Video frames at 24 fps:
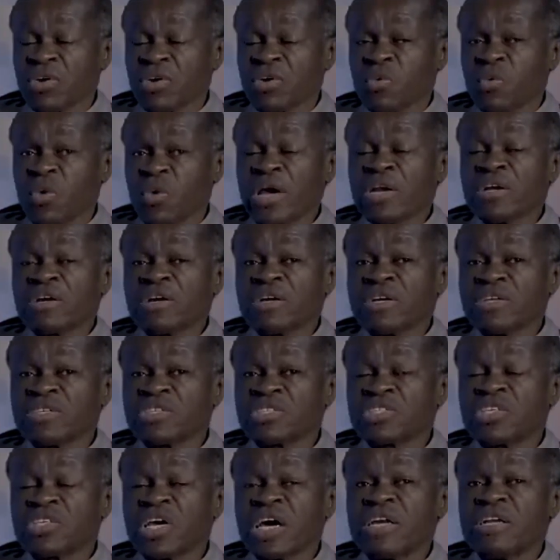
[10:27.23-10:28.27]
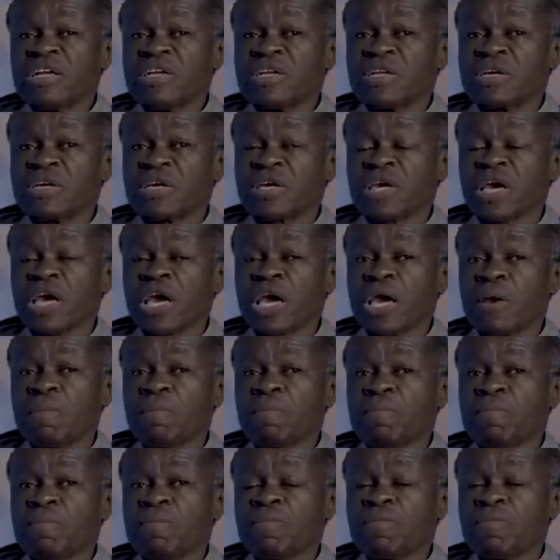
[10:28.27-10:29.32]
When Christianity
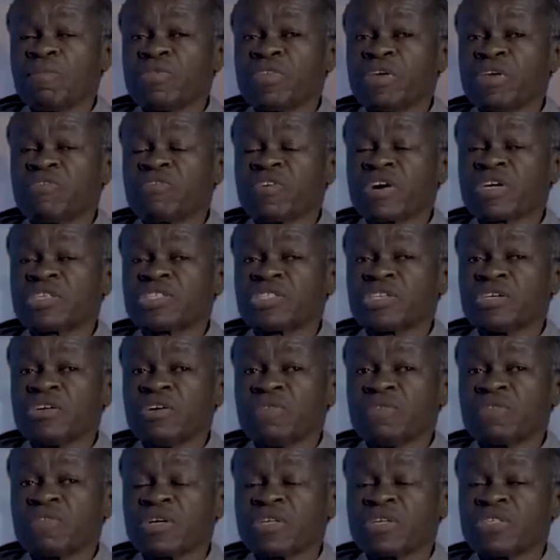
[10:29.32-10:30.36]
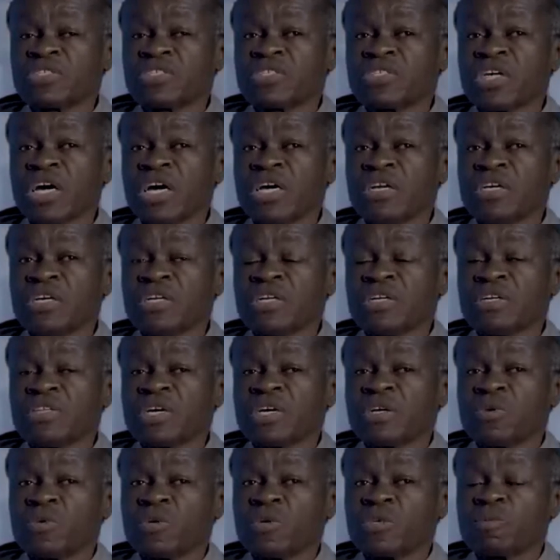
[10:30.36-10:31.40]
came, the version of Christianity
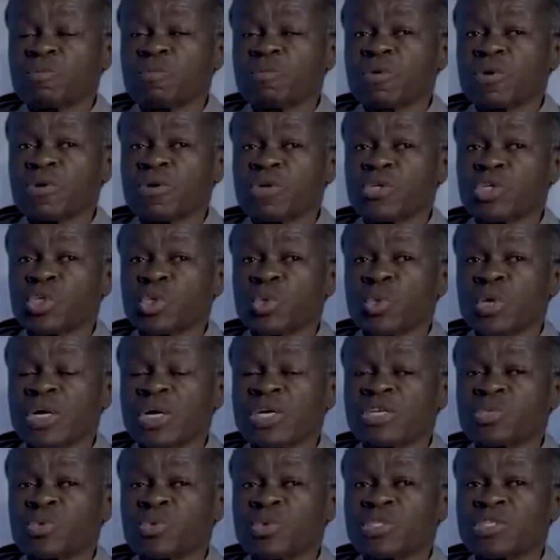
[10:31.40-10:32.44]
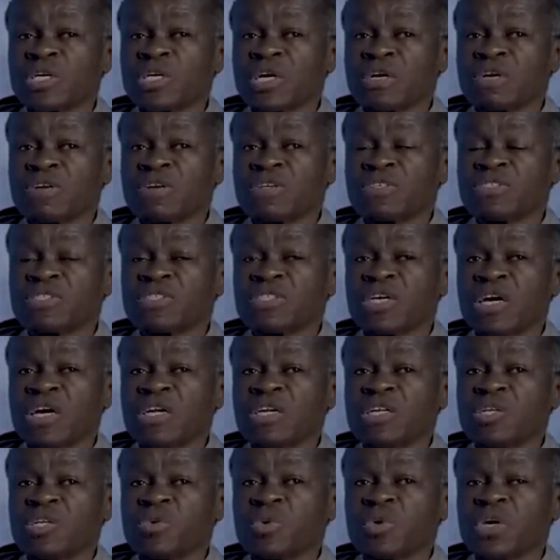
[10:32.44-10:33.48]
that was brought to us was a
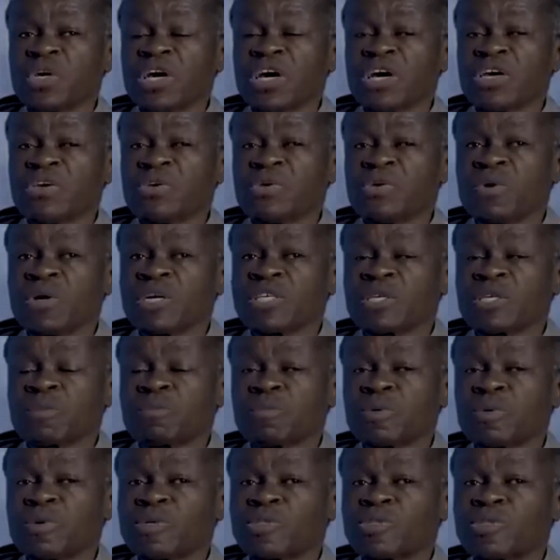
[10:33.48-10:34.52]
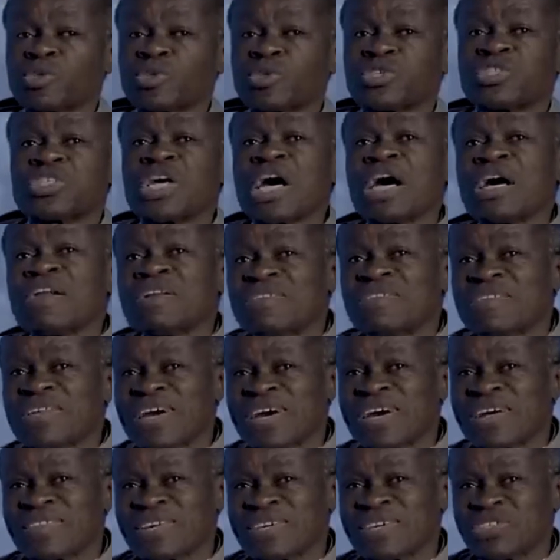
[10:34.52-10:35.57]
Christianity where you are supposed to turn the
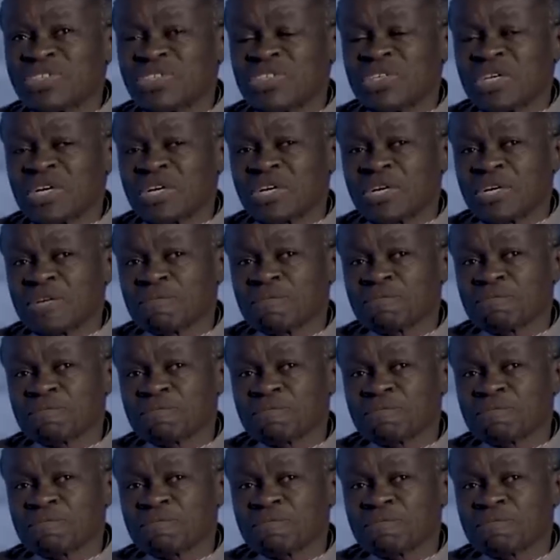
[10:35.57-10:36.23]
other cheek.